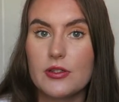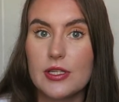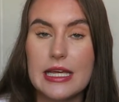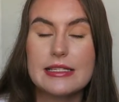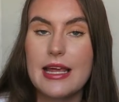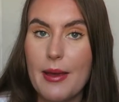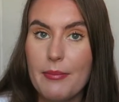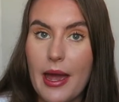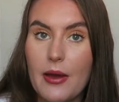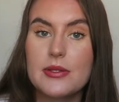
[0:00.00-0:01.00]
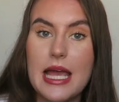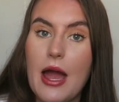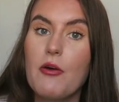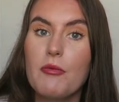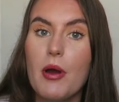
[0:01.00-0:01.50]
So that's ten pounds
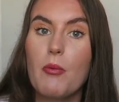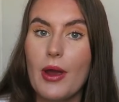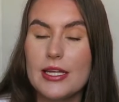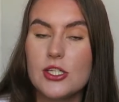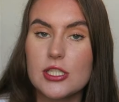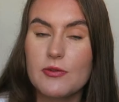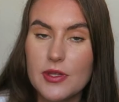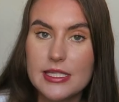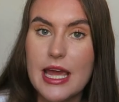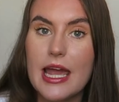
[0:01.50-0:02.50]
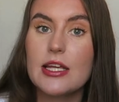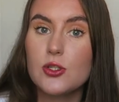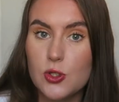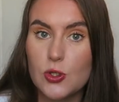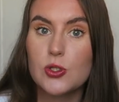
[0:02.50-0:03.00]
out of my wages for the day
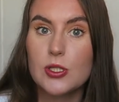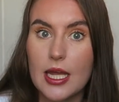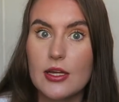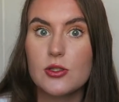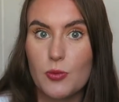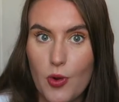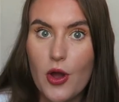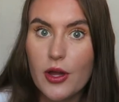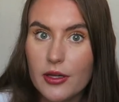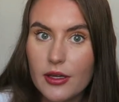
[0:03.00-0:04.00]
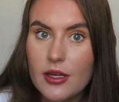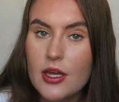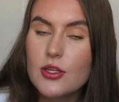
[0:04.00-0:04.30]
just to get to work.